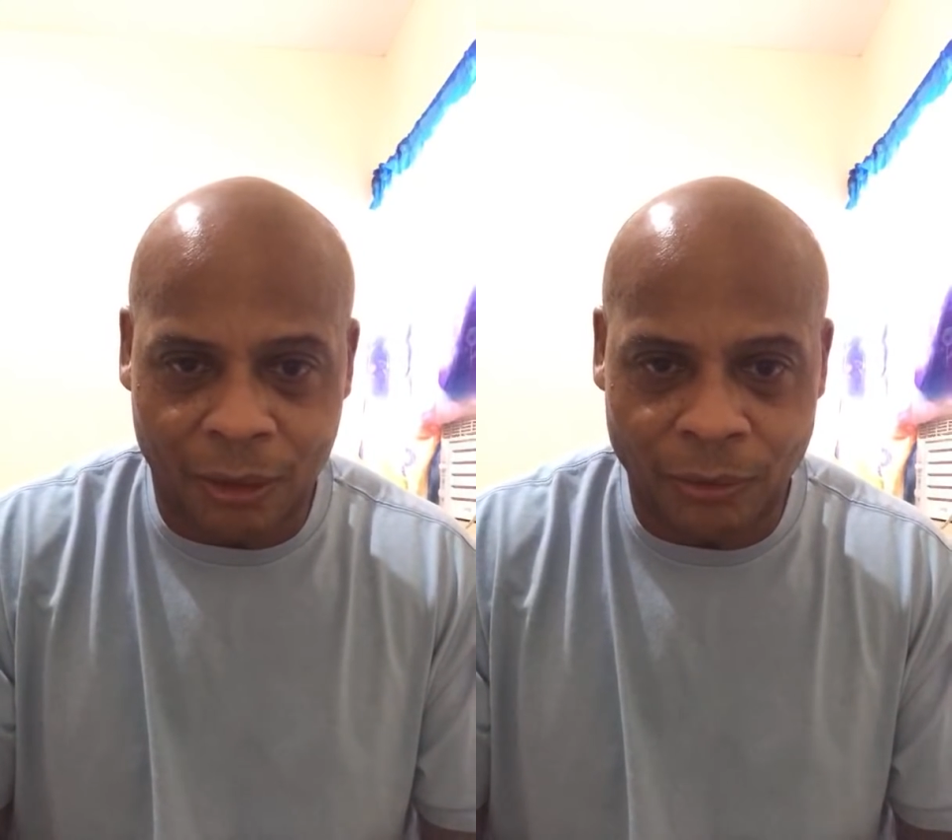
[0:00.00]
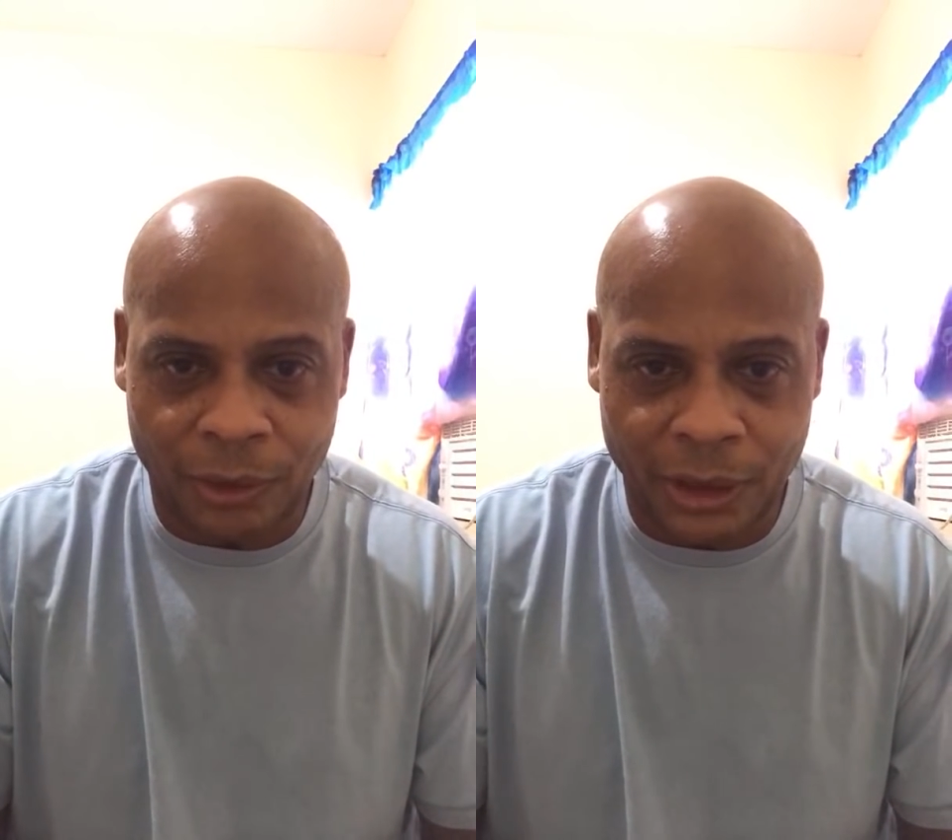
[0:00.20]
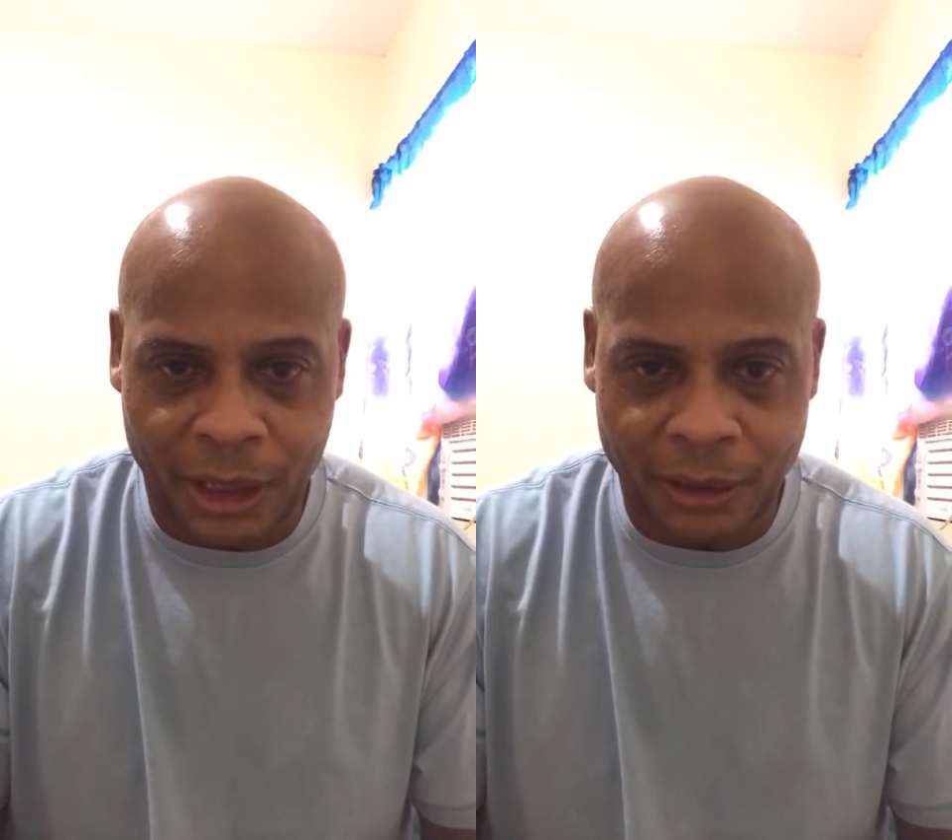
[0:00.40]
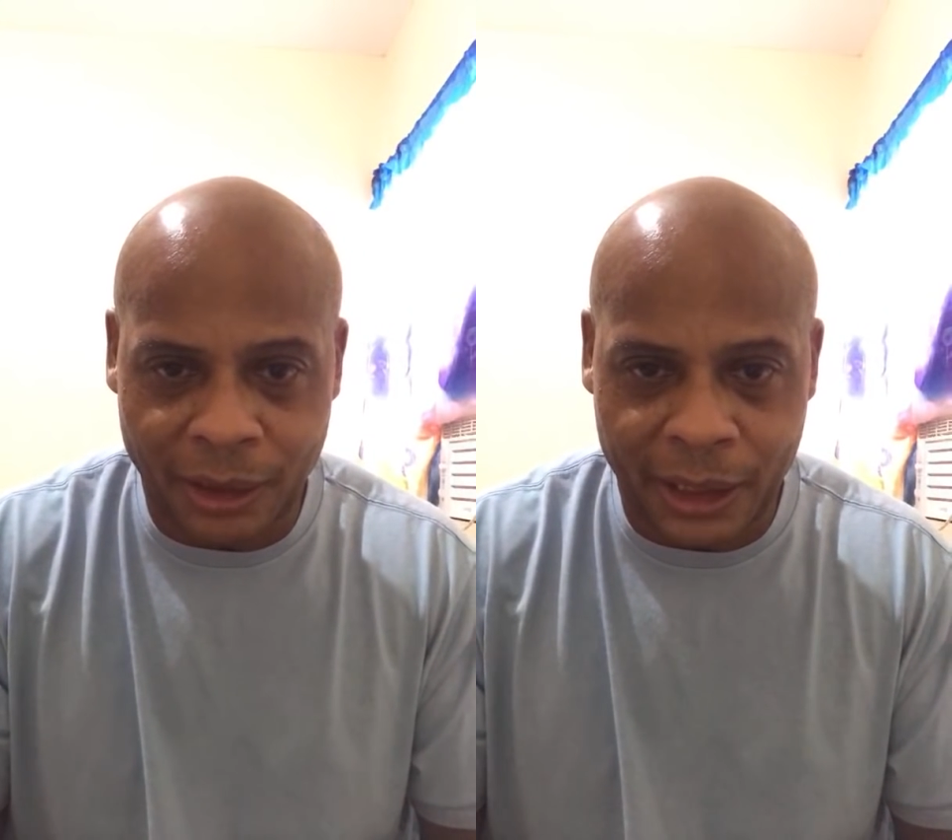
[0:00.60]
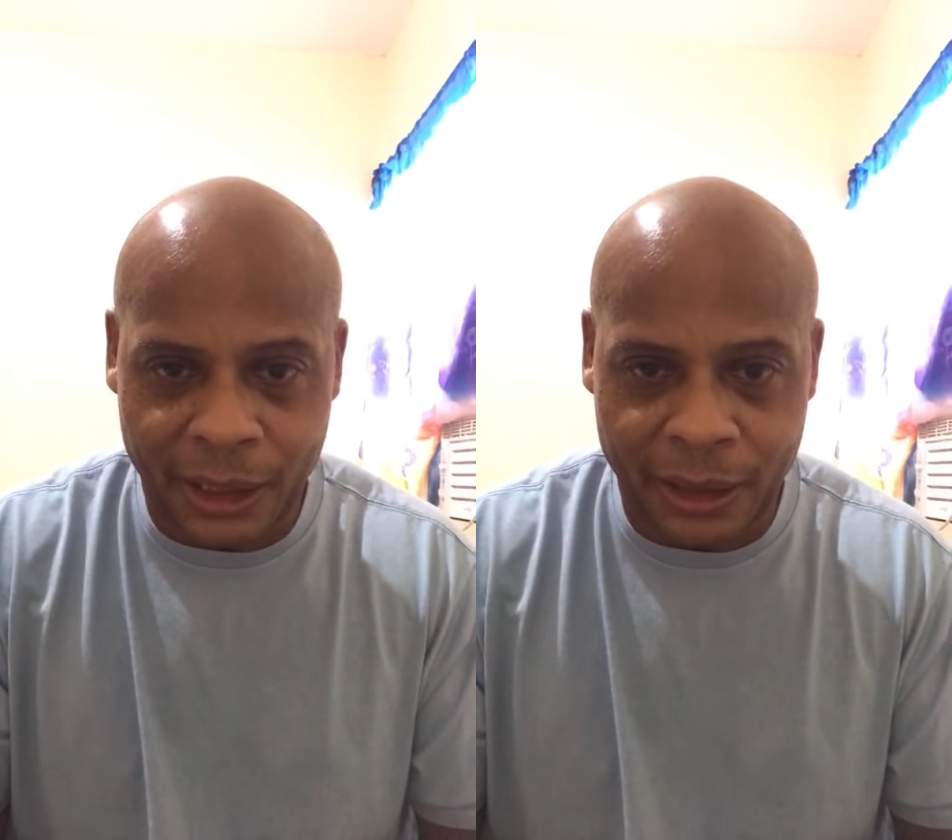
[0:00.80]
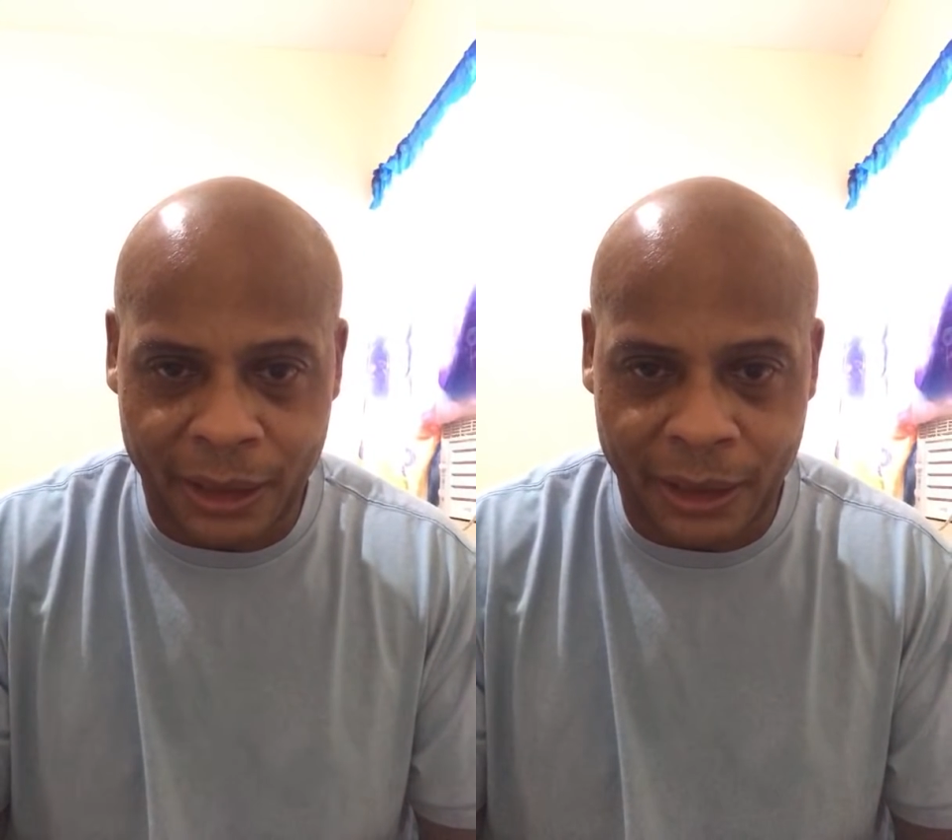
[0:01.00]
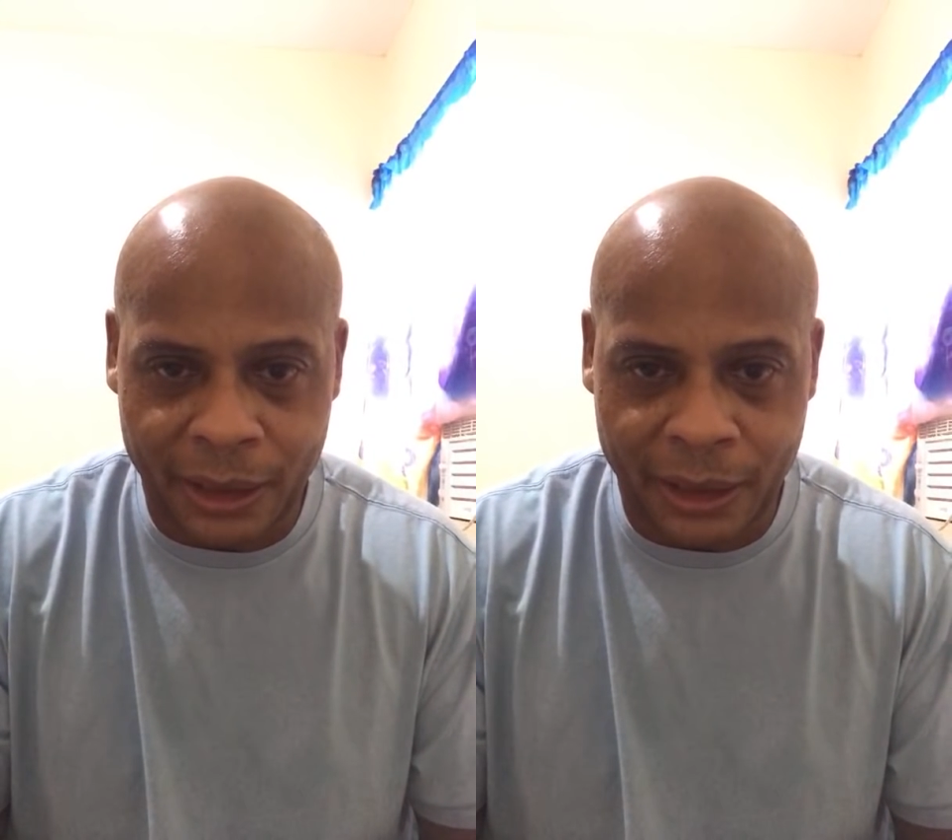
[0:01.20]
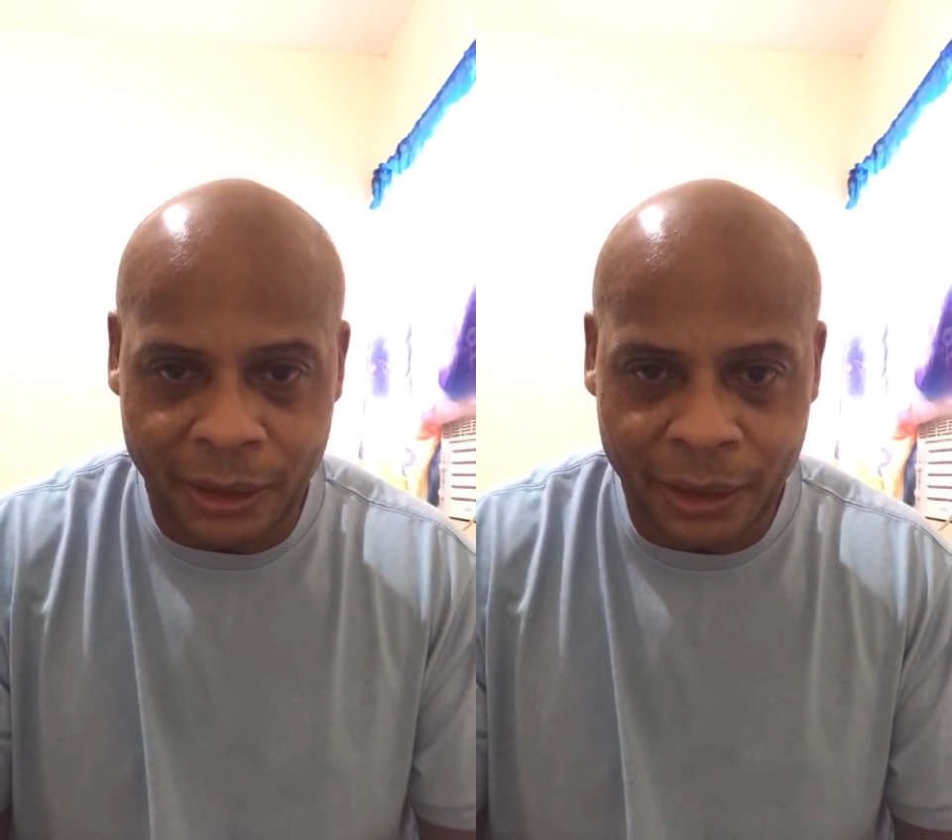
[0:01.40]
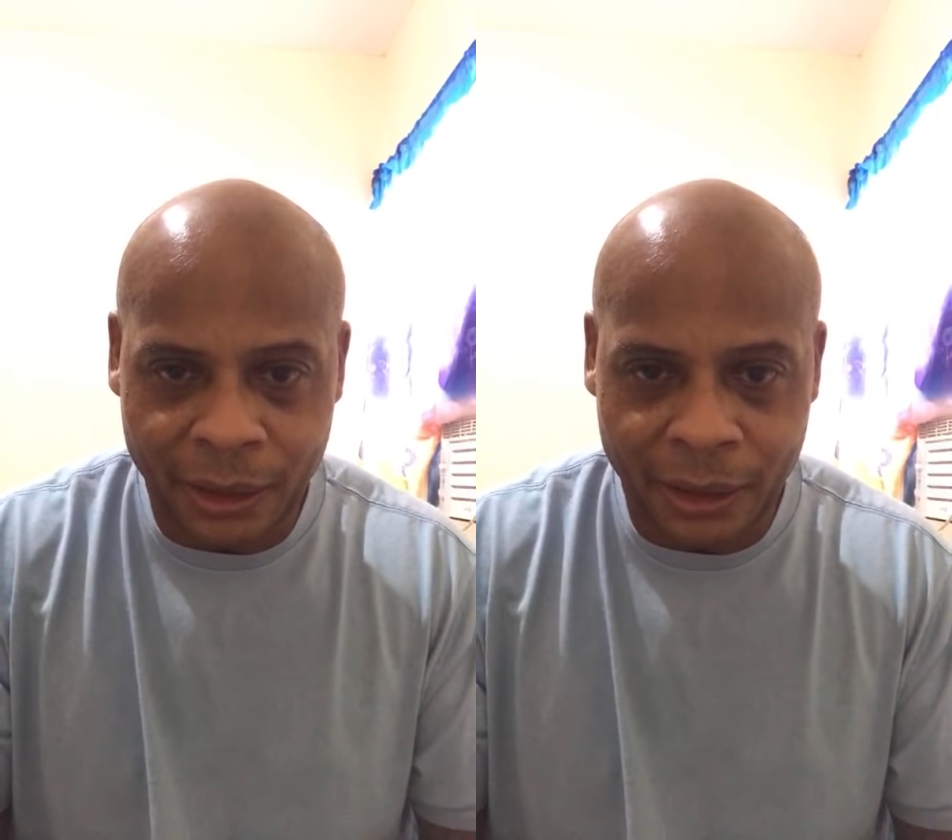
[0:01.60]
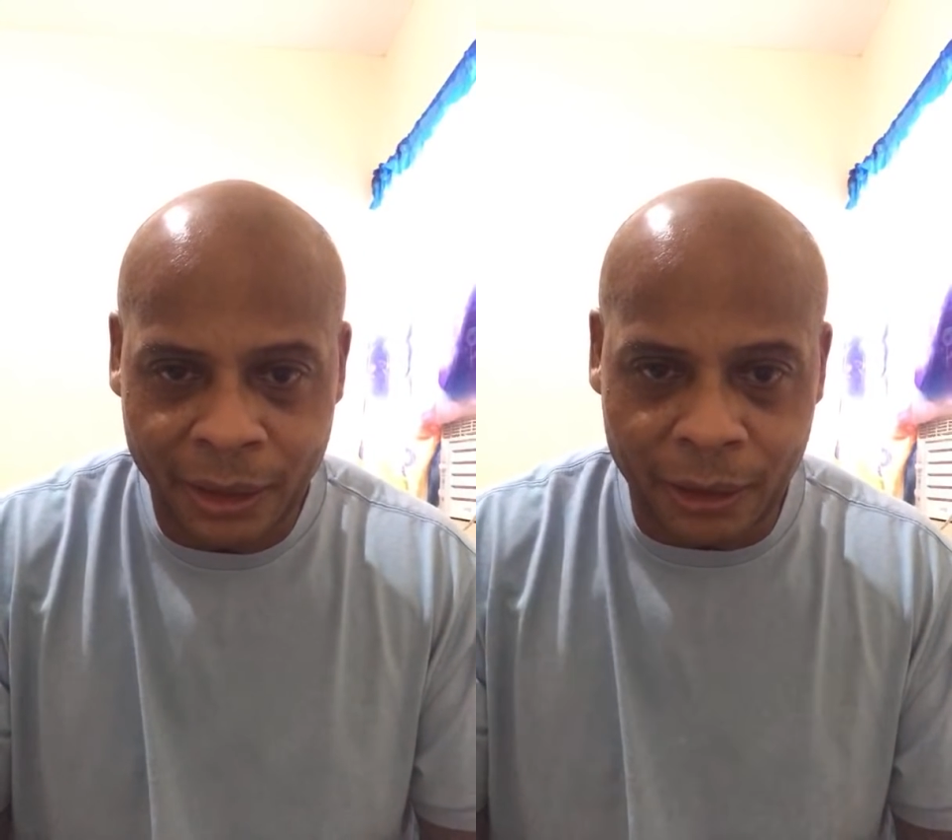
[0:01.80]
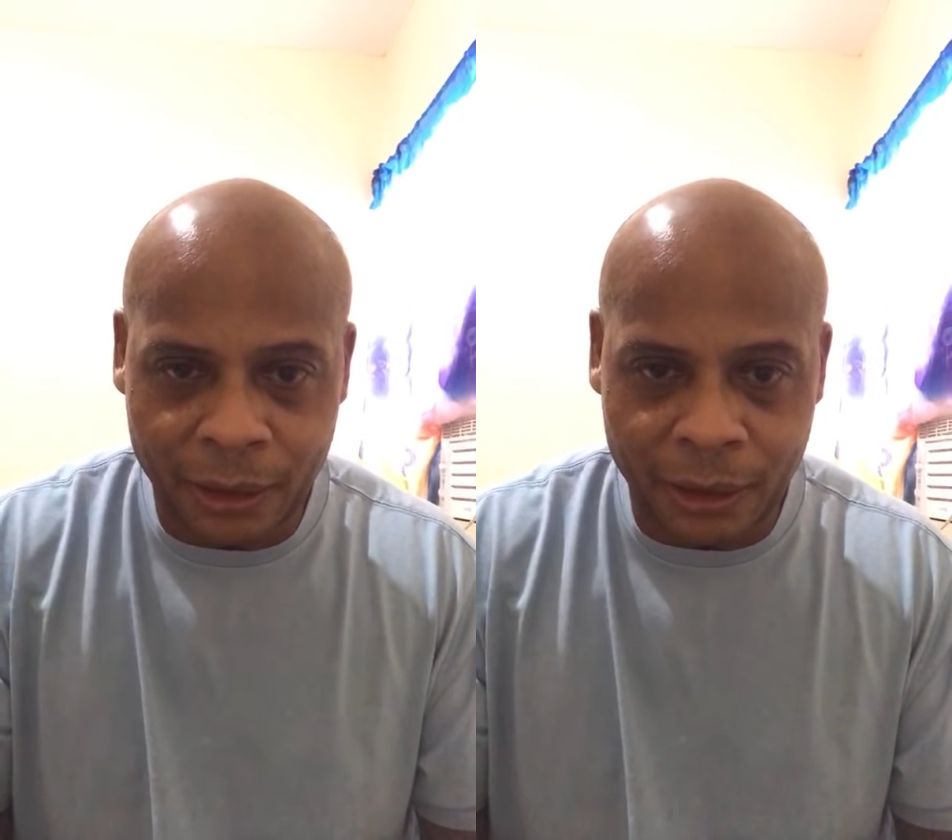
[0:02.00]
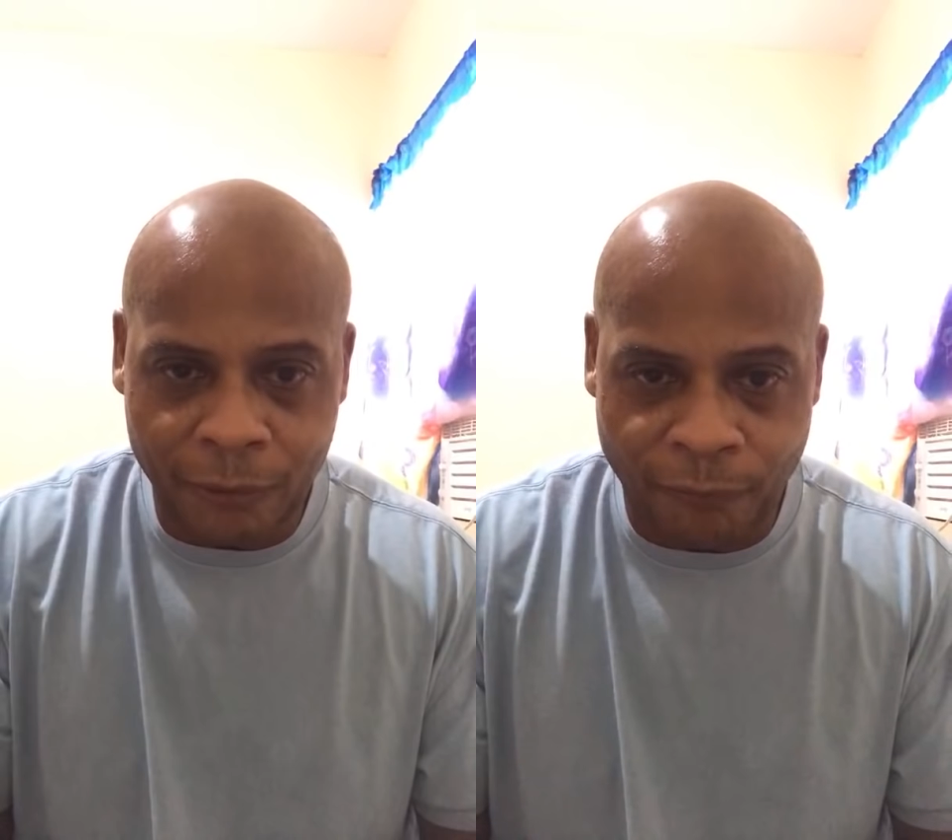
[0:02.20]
on the young lady looking for her father.